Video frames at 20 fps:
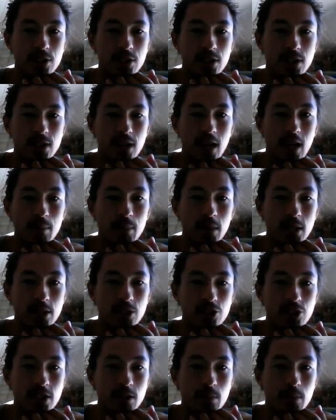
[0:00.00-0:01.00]
snap any
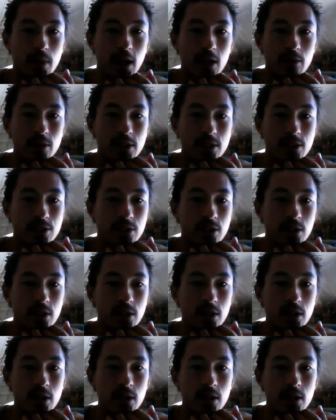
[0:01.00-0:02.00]
cheap pirates
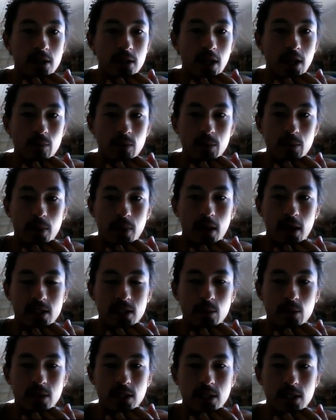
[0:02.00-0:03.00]
that we
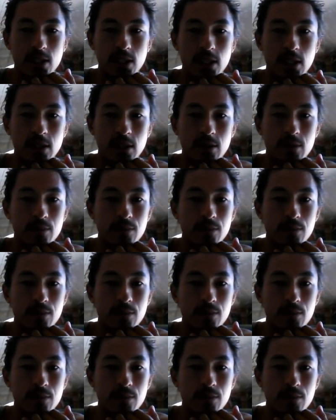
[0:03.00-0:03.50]
possibly see.